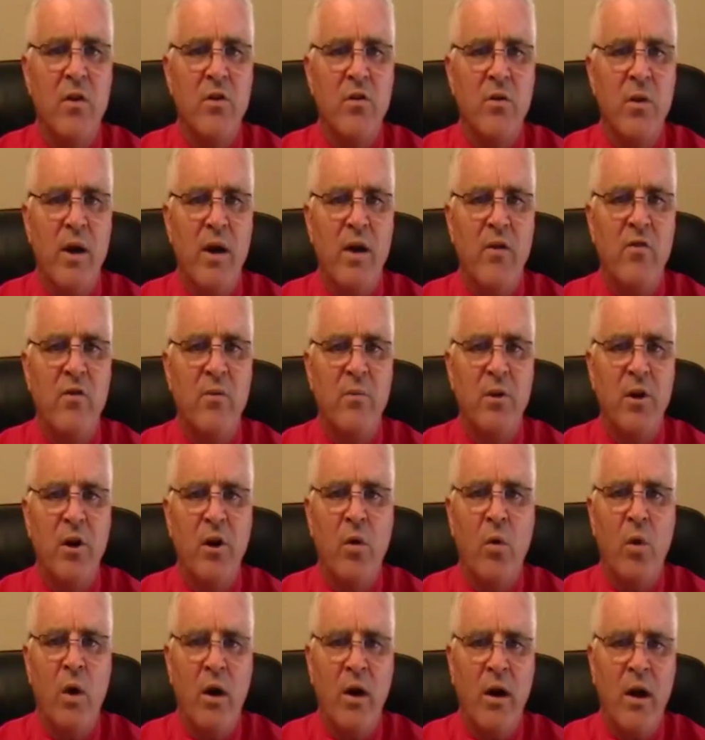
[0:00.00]
the
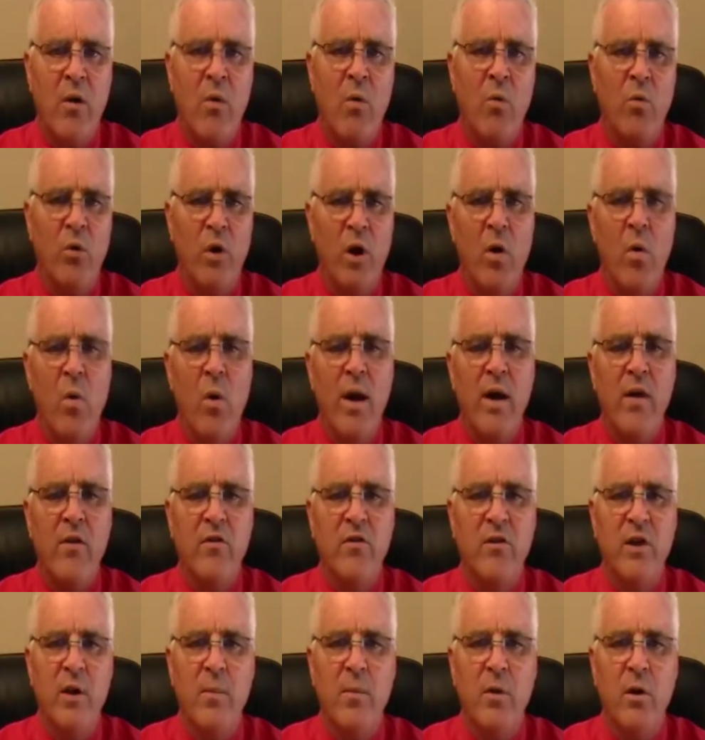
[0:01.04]
Trans-Siberian Railway
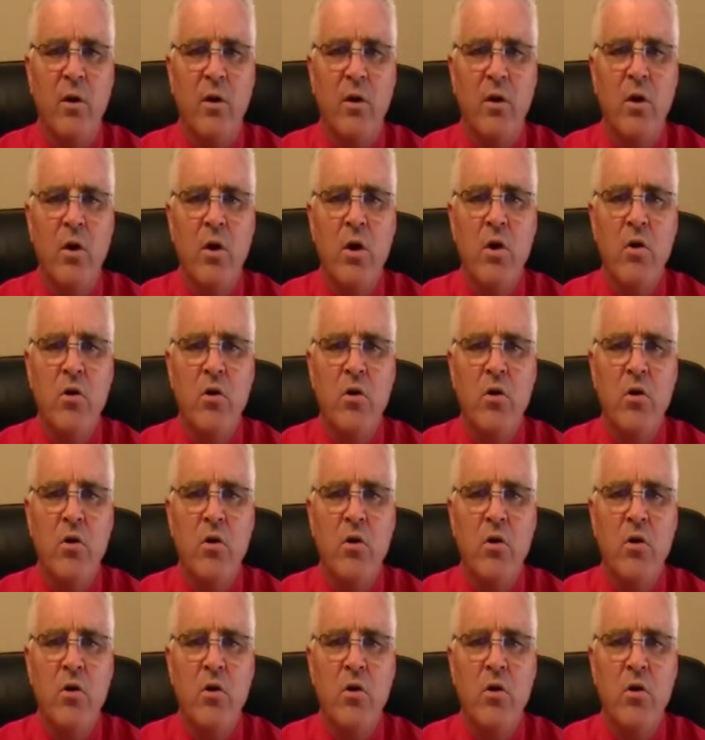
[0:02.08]
similar